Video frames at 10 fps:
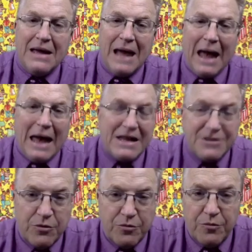And
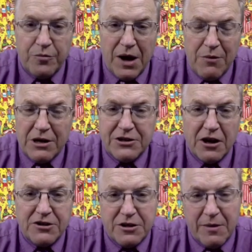I want to
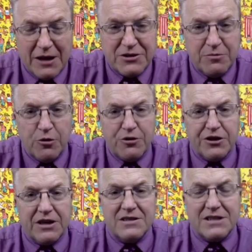talk to you about some more
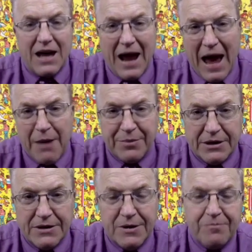things that
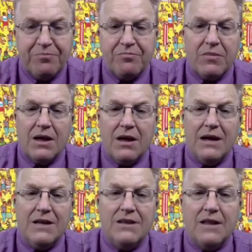happened
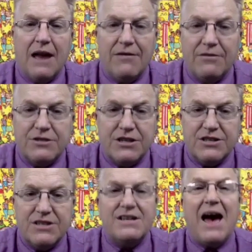in the life of
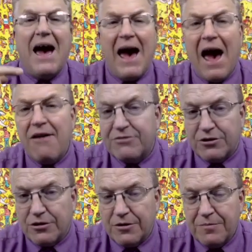Jesus
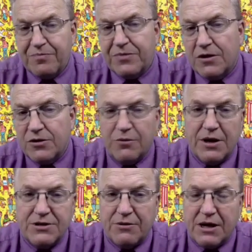after the
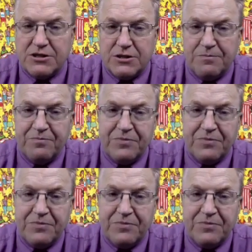resurrection.